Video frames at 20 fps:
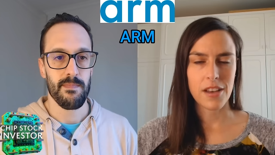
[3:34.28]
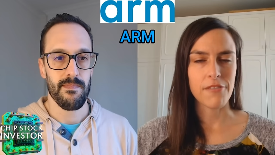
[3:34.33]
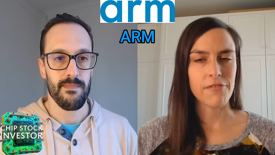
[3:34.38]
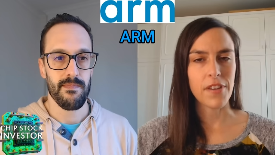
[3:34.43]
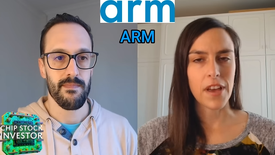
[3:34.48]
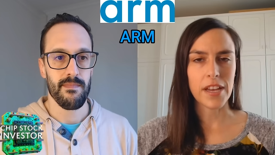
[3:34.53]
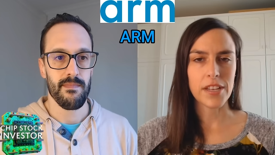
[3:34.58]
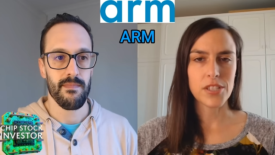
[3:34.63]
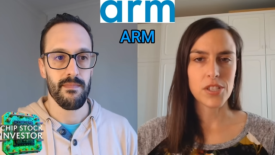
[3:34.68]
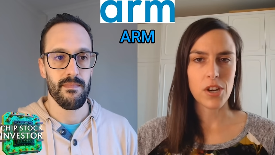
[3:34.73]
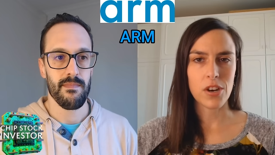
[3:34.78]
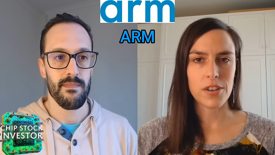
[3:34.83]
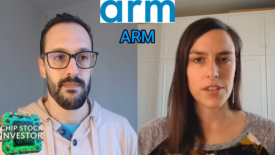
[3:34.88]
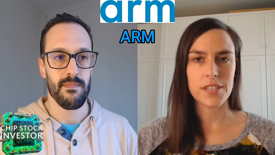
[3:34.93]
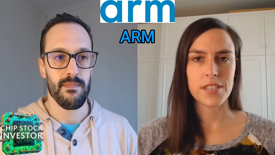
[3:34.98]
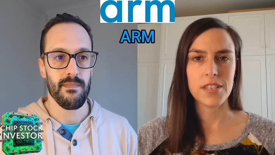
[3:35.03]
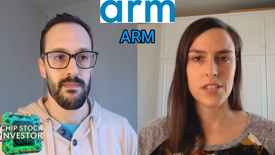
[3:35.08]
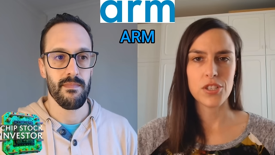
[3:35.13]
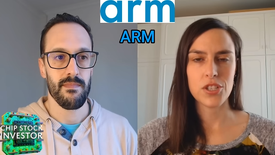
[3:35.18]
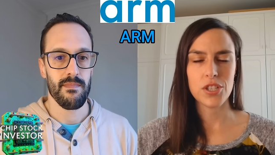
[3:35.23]
Speaker 1: affect our
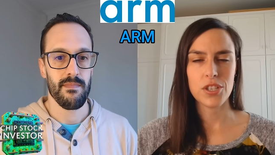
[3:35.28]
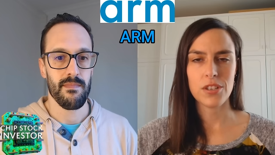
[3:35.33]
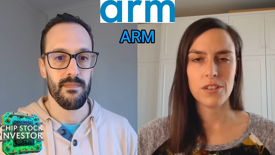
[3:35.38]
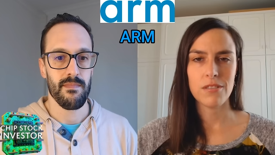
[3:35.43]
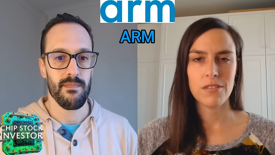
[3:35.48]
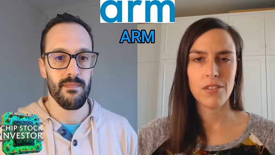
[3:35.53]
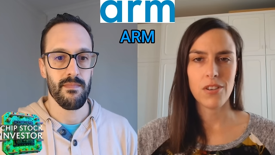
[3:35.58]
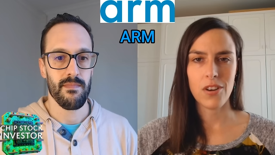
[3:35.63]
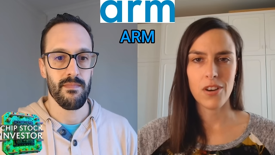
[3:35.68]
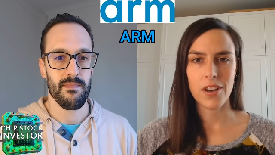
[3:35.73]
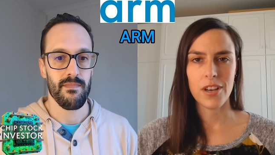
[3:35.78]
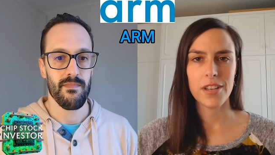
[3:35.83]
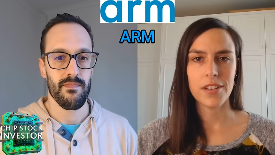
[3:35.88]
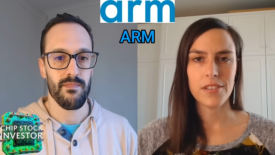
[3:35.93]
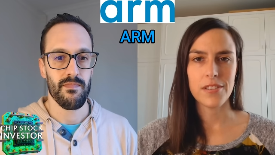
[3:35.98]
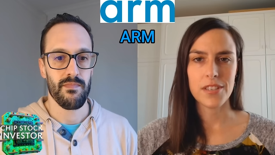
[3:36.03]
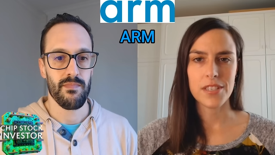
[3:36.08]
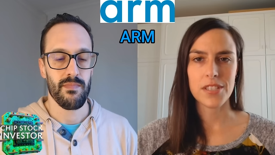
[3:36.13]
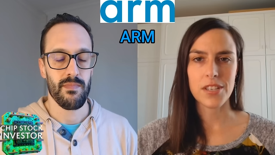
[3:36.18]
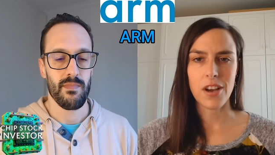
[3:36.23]
decision
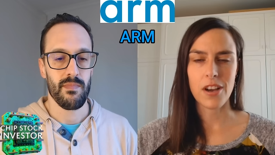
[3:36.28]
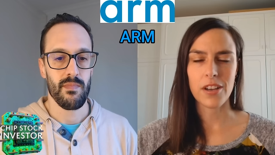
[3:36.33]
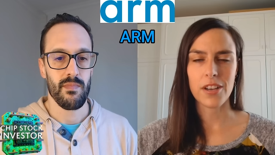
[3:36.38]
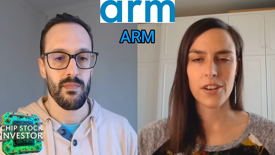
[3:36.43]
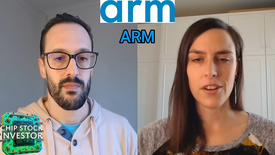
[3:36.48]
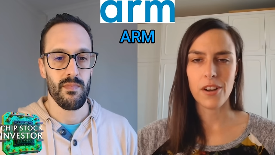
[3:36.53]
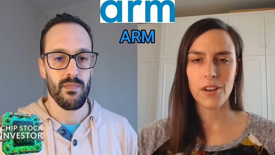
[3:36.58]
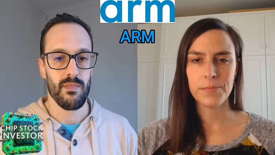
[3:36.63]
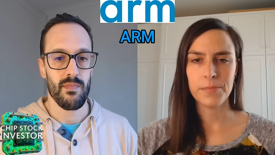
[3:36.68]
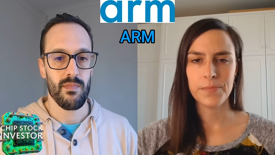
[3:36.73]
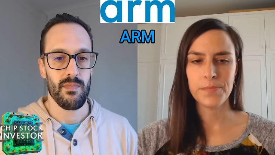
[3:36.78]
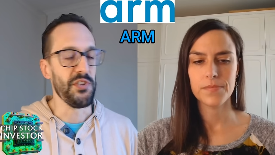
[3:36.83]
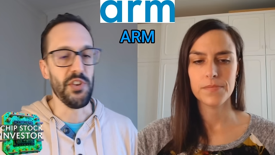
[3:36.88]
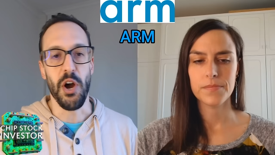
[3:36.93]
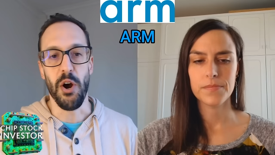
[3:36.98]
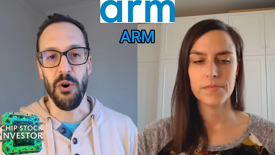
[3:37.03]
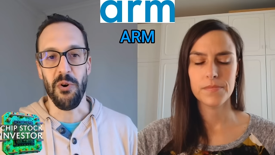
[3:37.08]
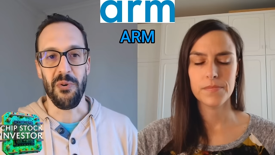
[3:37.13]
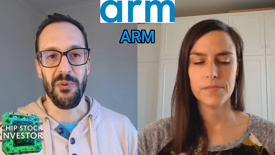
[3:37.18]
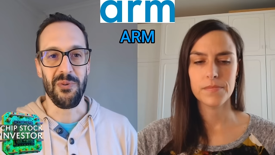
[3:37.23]
on the stock at all?
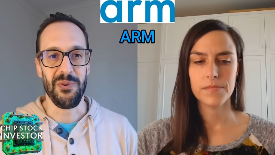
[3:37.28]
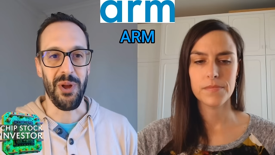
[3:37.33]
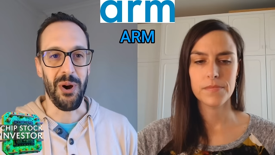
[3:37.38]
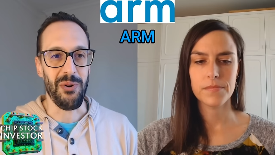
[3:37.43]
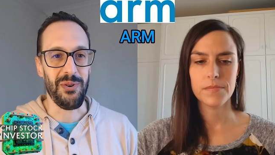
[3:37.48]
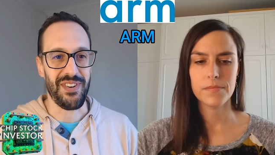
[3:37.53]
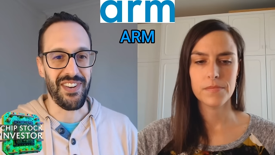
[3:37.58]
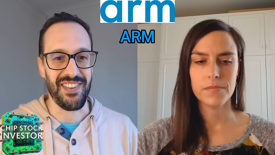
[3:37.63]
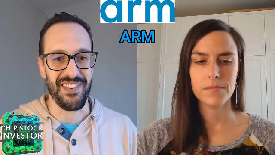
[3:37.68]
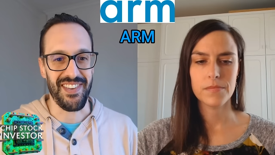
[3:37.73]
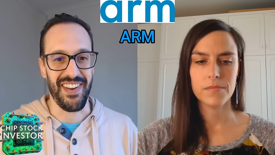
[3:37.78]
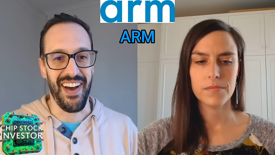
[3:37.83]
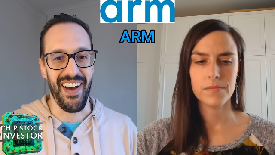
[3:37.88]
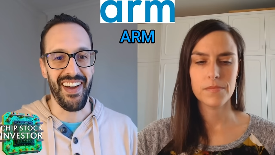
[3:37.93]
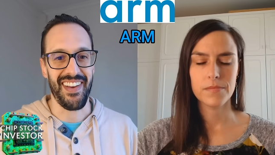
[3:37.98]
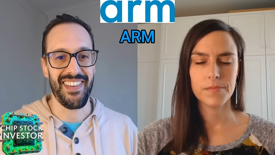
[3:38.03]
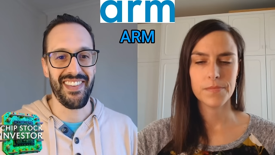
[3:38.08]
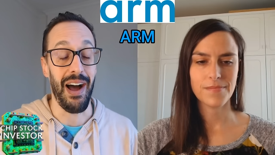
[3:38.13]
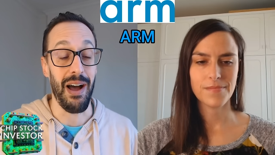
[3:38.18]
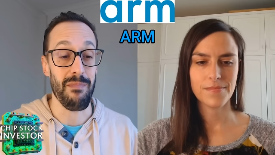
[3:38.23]
Speaker 2: No, no, it does
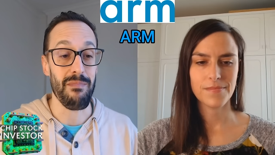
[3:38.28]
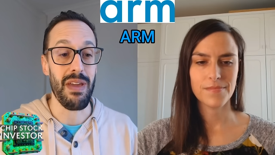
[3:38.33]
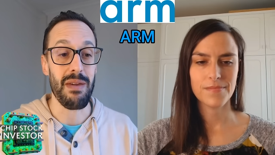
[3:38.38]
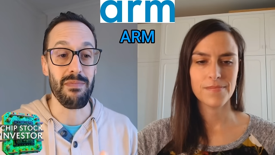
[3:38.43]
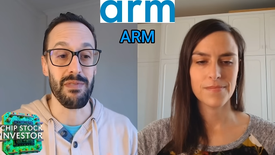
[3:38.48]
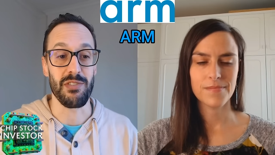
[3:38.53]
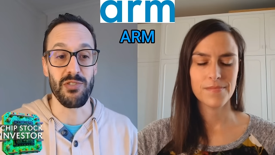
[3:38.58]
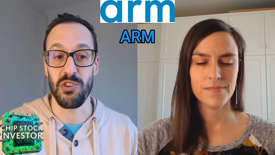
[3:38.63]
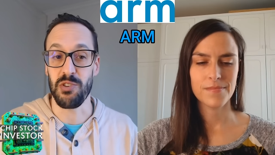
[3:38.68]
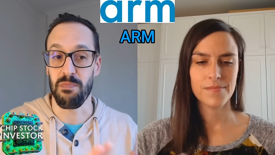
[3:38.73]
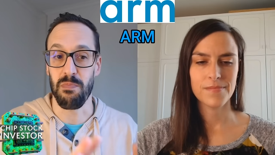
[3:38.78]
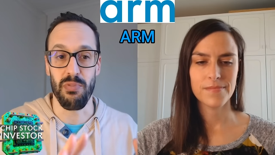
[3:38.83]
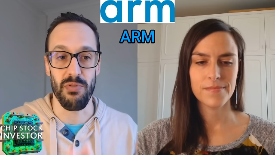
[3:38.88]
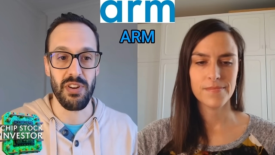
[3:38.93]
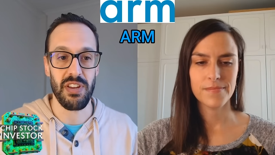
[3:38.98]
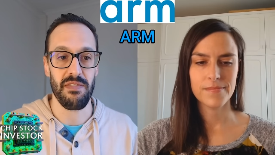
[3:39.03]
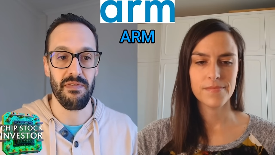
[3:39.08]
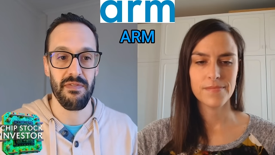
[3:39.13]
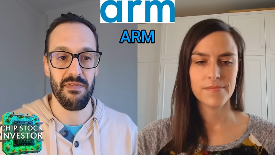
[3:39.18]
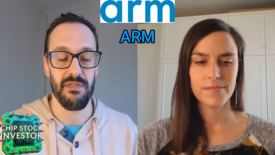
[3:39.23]
not. Uh, maybe just
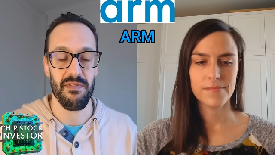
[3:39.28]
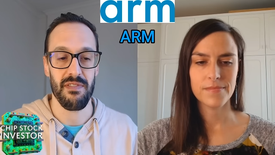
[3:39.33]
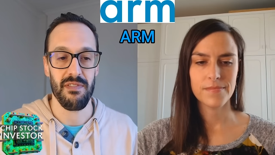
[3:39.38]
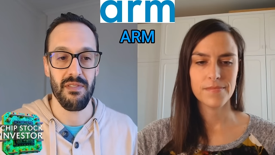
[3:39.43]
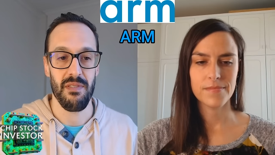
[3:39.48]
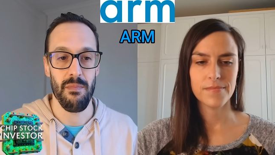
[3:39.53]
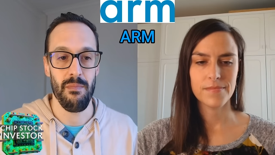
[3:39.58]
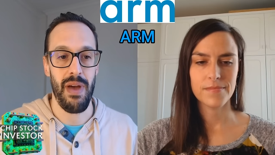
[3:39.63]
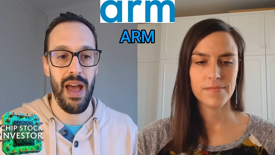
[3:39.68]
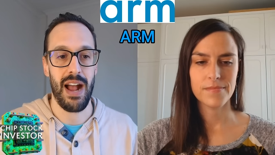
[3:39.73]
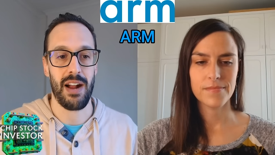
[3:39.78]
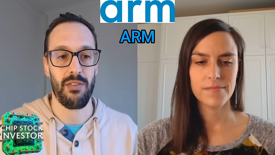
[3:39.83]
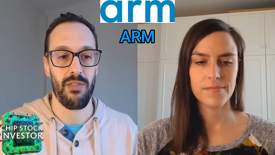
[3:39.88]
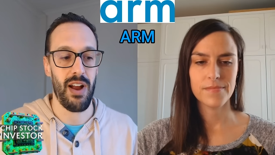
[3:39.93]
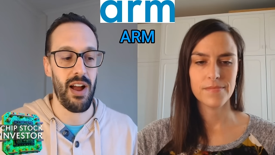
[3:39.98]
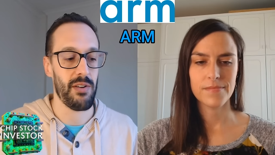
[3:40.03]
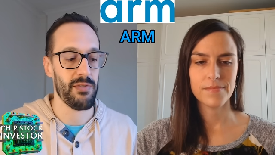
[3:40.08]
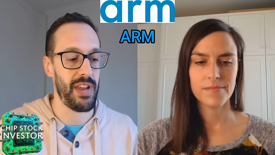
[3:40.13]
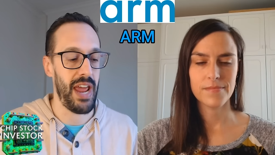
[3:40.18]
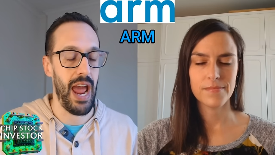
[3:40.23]
brief
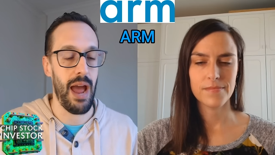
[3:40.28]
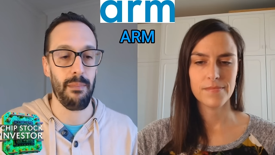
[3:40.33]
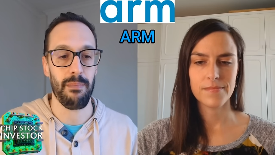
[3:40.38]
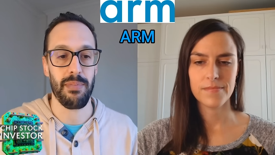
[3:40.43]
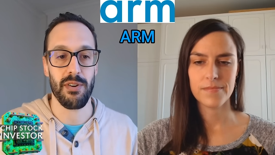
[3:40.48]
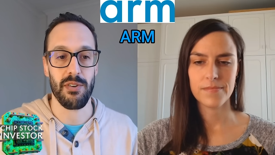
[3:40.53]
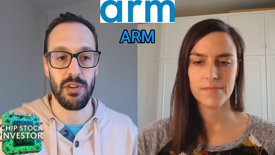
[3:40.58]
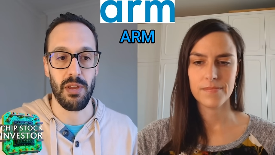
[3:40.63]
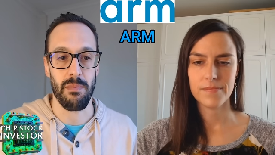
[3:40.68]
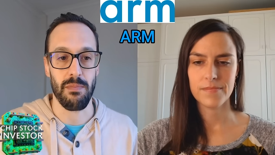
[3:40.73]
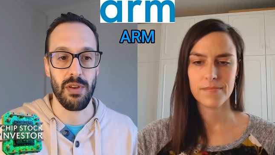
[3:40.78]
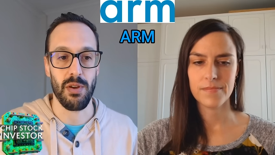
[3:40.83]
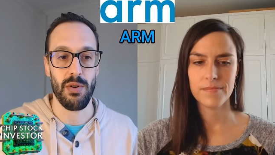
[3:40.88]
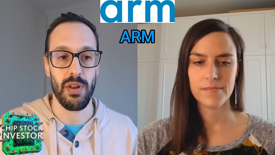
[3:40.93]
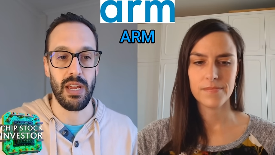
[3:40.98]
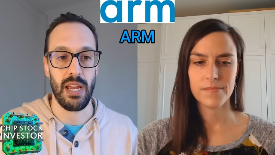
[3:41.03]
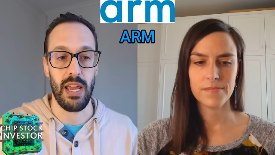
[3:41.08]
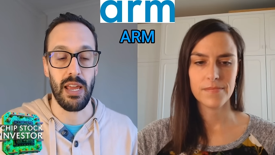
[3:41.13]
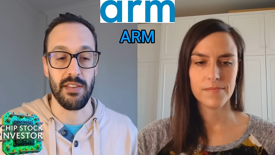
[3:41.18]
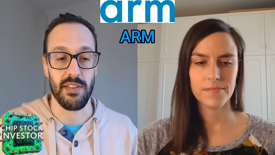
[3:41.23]
background Ampere
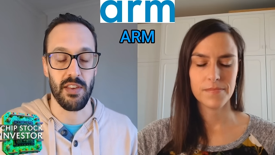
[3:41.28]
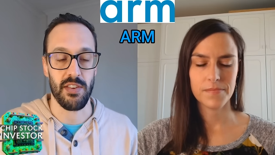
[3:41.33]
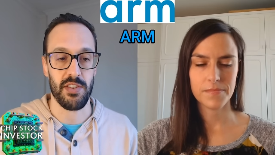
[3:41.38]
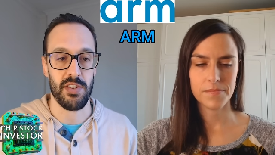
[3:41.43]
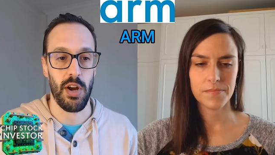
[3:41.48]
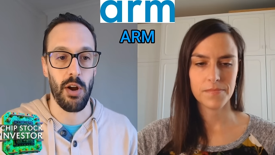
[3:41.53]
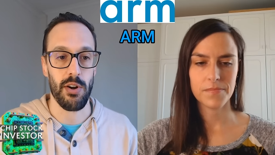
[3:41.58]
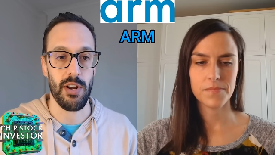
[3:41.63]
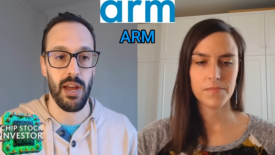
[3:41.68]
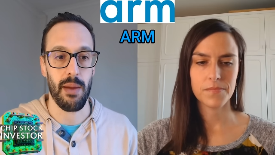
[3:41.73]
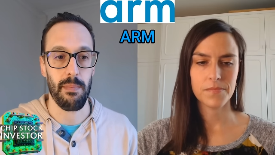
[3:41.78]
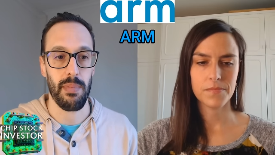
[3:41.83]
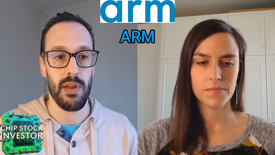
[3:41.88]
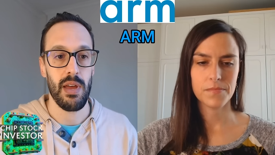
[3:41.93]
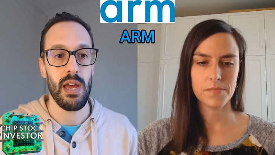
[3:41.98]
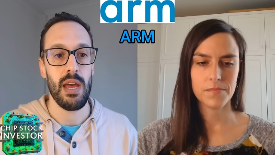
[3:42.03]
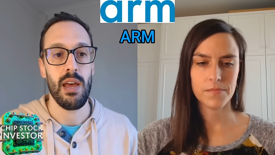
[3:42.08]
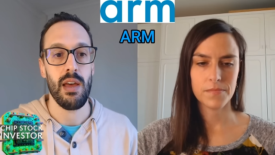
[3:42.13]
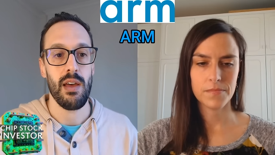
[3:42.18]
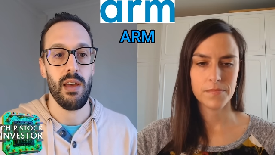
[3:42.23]
Computing is a startup.
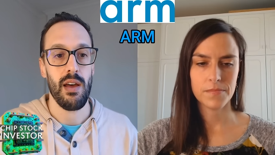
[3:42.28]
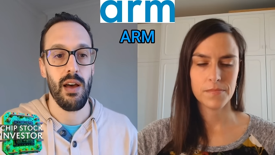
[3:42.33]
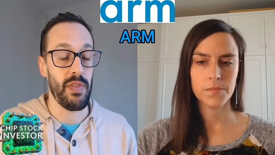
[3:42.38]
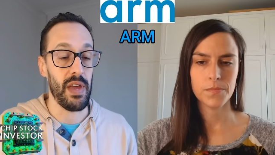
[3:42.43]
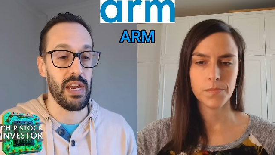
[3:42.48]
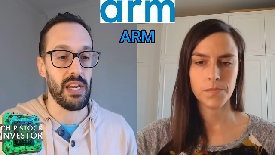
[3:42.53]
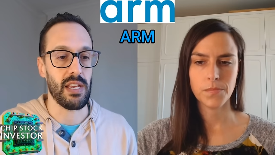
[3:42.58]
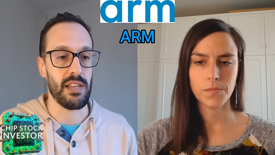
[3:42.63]
They